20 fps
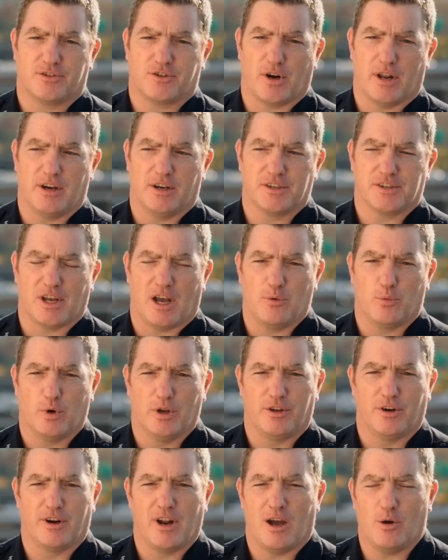trying to decide
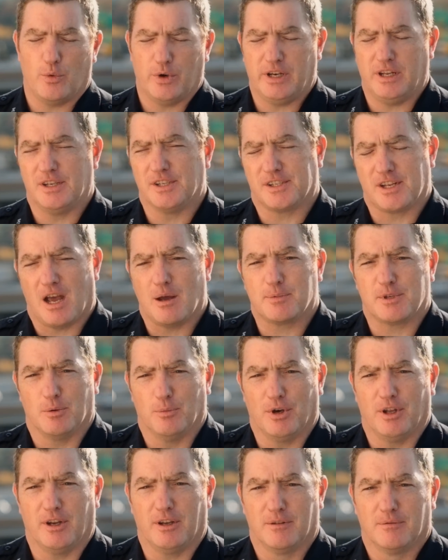whether or not we need to stop
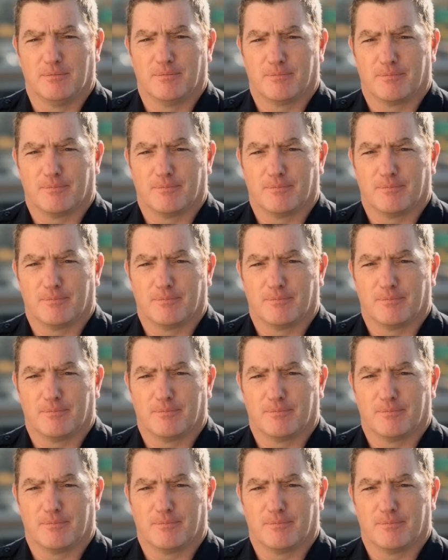somebody.